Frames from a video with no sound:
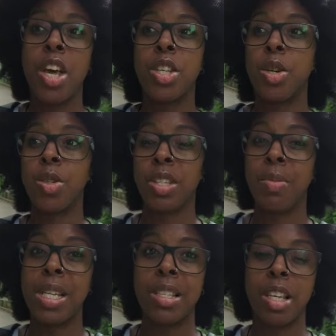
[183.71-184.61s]
So it just
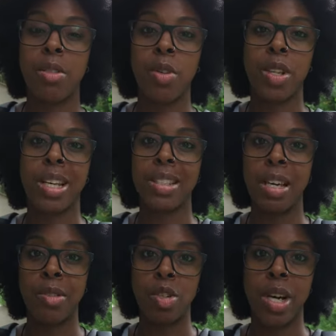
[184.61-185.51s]
means that you've got that
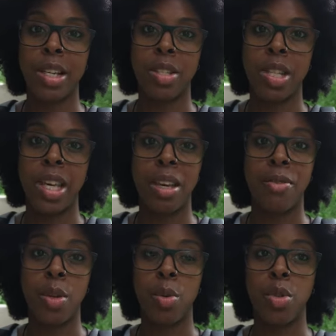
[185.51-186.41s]
safety track, so that
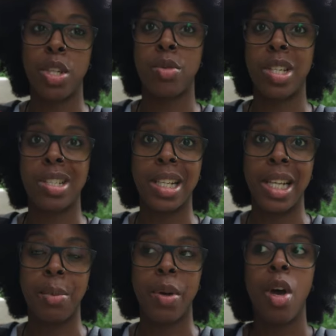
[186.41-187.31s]
if the audio does
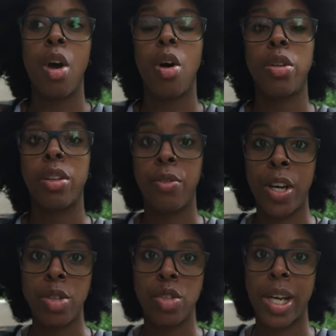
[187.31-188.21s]
clip on the
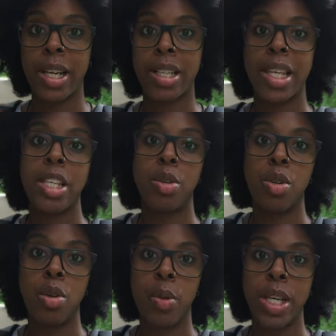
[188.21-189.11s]
first track, then you
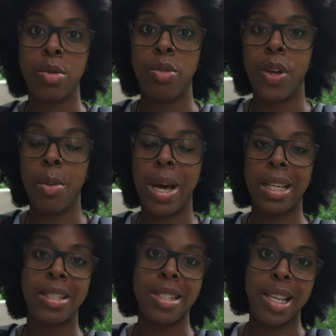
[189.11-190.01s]
can always revert
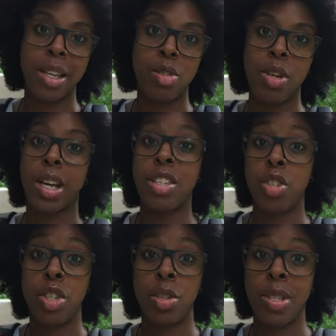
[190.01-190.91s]
back to the second track and
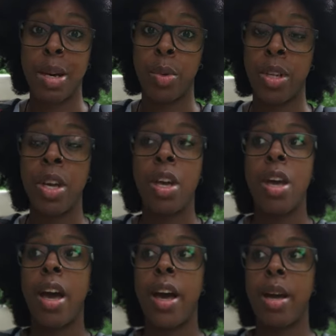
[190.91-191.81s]
just use that one,
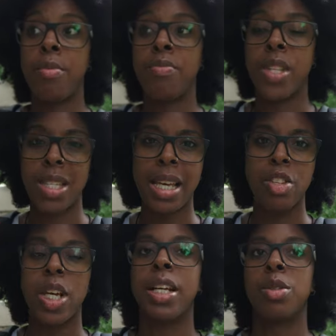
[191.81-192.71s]
the
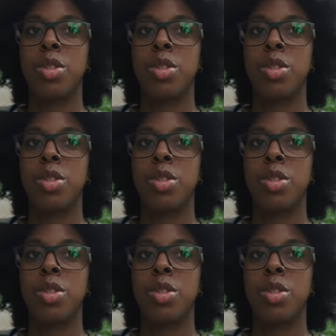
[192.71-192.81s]
second channel.